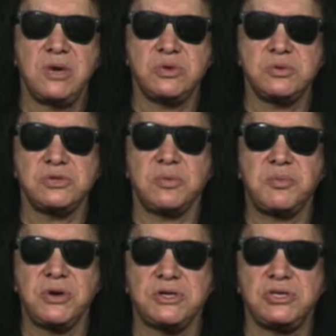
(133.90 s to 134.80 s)
which was a
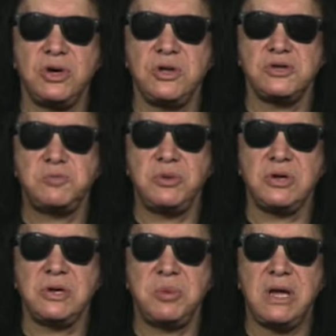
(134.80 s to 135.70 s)
pretty serious
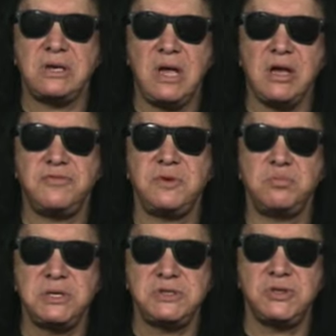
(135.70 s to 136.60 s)
book about life
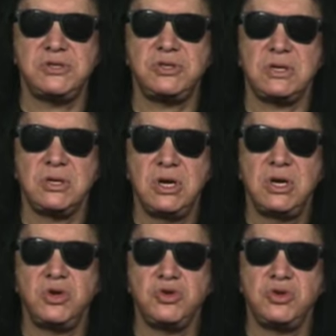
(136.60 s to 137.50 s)
and business and
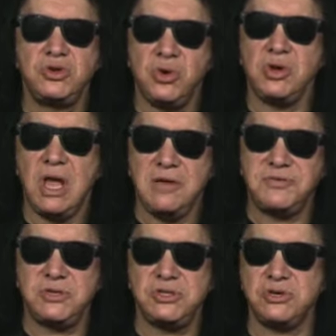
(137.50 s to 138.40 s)
your, your
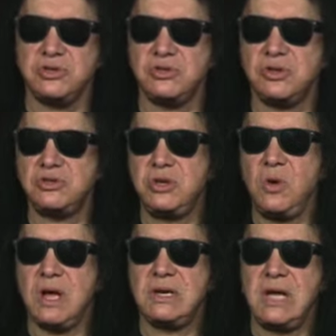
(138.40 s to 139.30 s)
life decisions and so
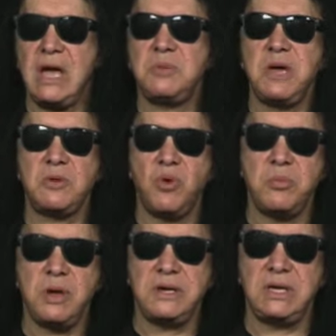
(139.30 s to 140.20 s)
on, how to make
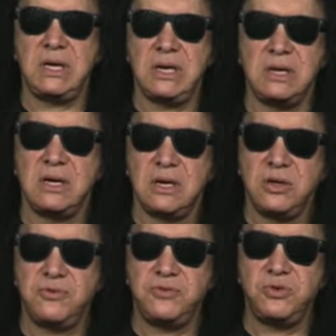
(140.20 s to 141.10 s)
more money in
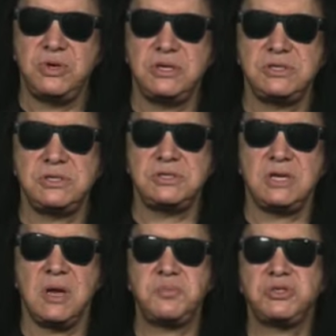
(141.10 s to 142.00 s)
a few easy
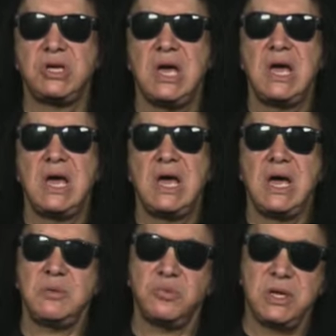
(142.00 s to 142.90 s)
steps.
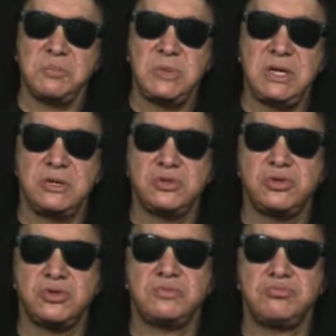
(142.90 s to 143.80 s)
And it
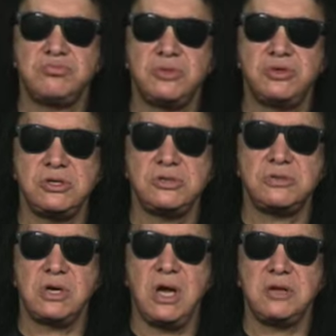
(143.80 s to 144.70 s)
means just
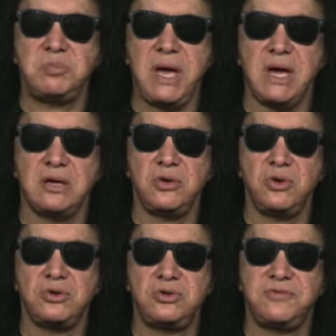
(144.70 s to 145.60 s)
cut back. You know,
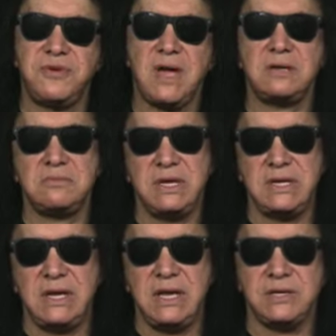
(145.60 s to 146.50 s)
you're too fat,
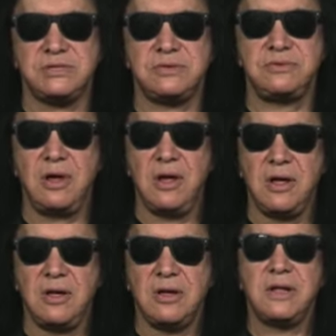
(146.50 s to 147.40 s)
eat less. Duh.